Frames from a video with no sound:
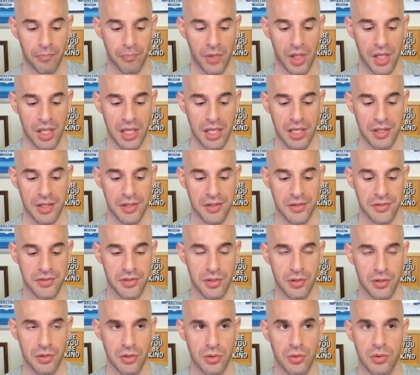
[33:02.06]
is
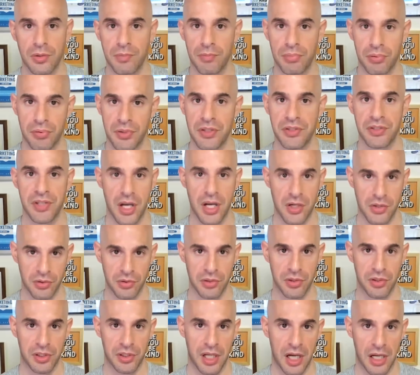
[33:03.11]
you can pre-schedule
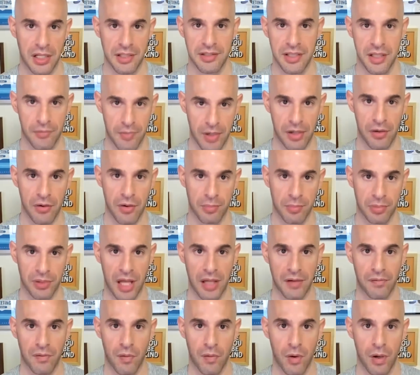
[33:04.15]
your content right on the
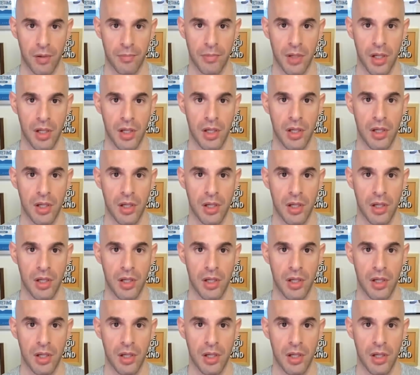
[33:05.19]
platform.